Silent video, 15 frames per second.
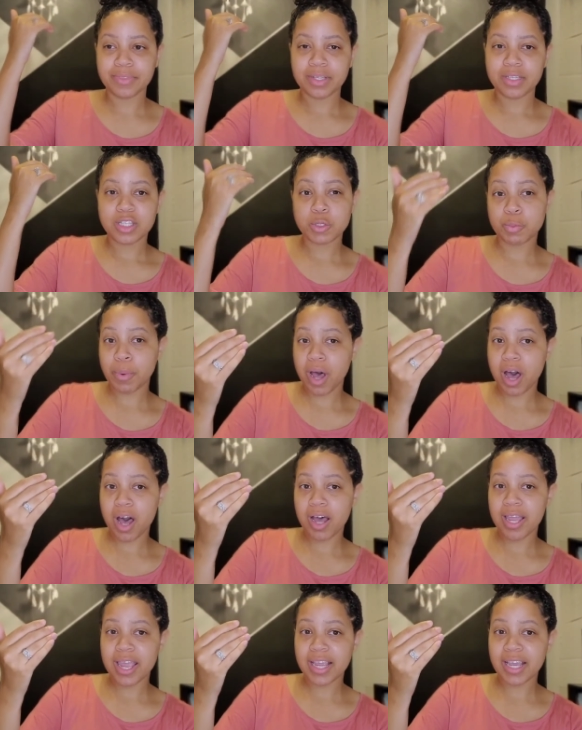
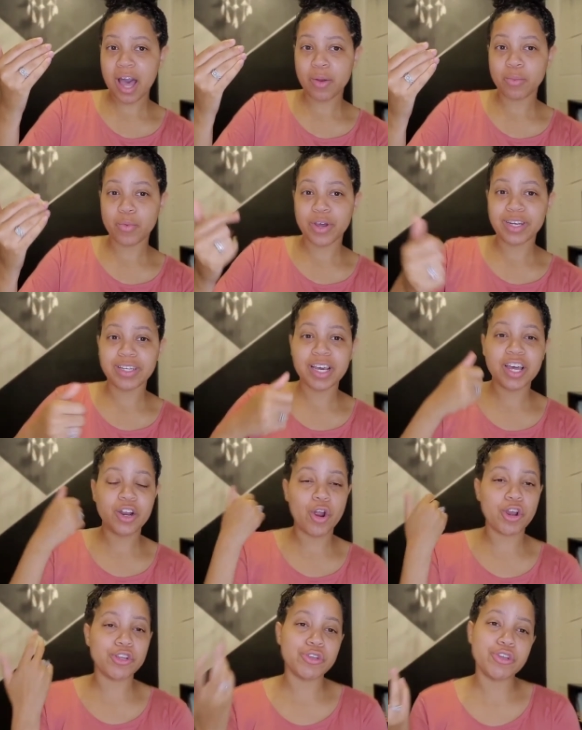spa and gotten one done,
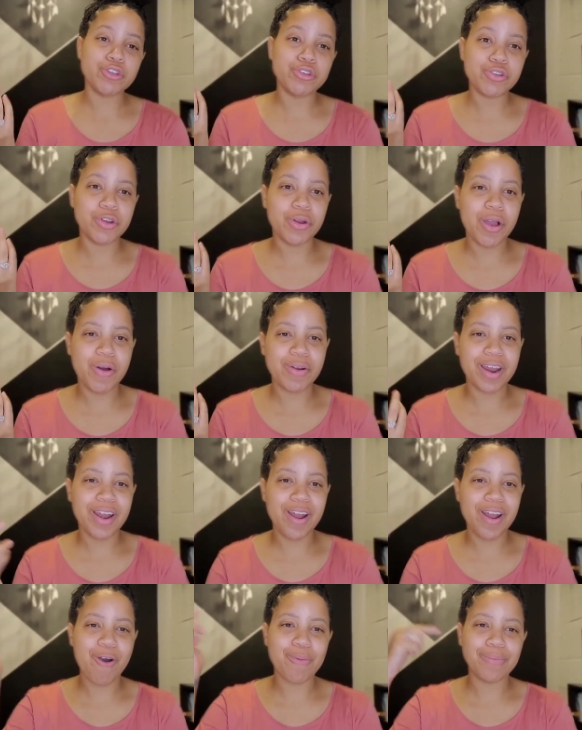or do you do your own at
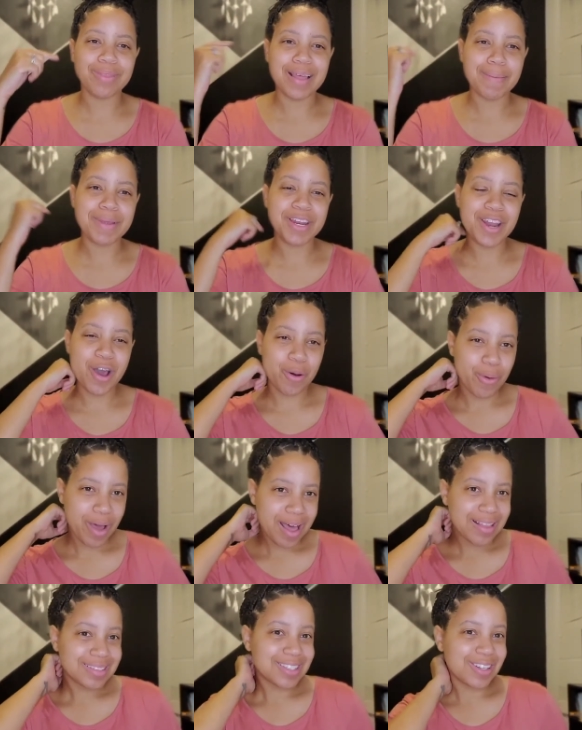home? Let me know.
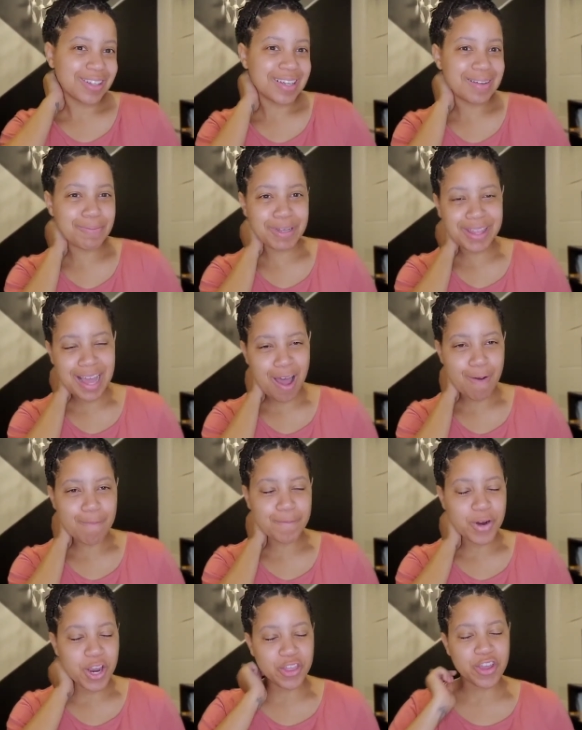So
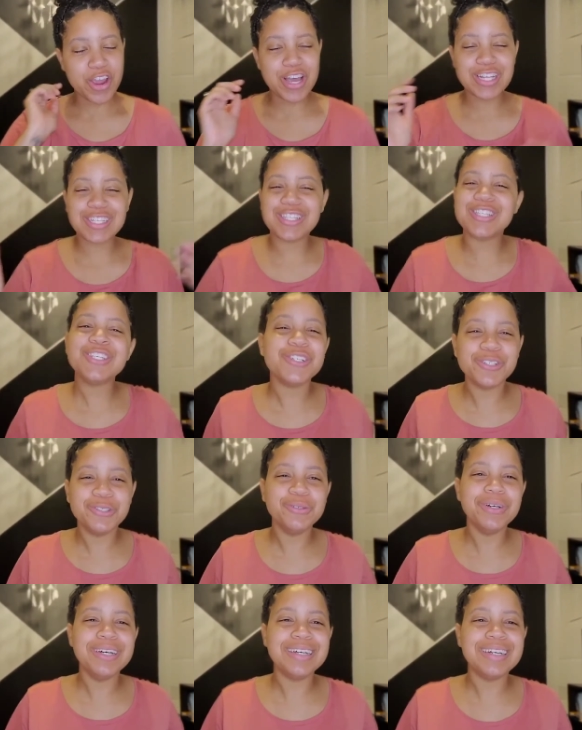without further
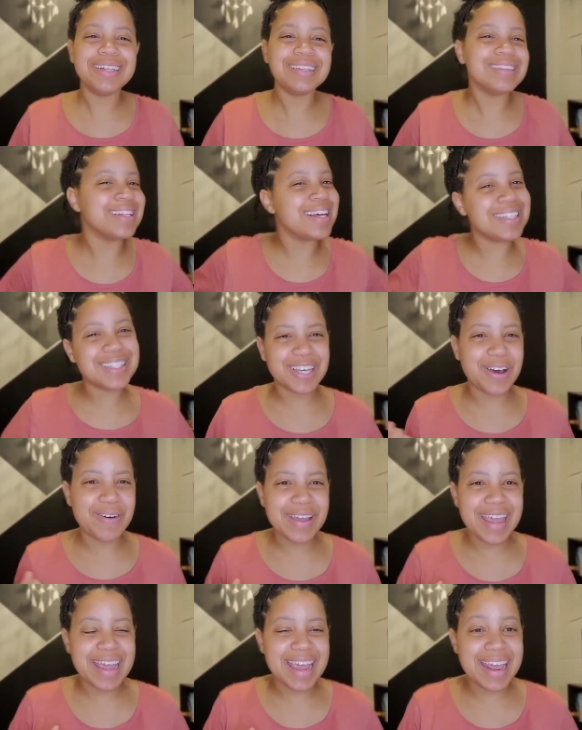ado, let's go
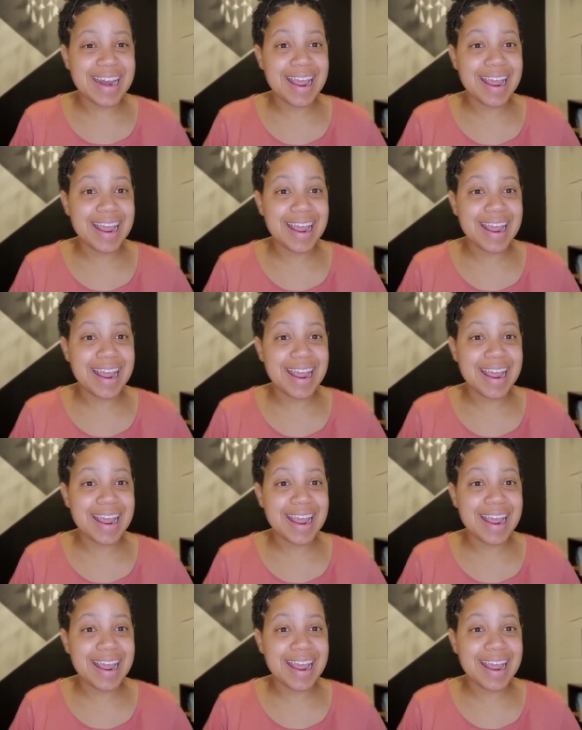ahead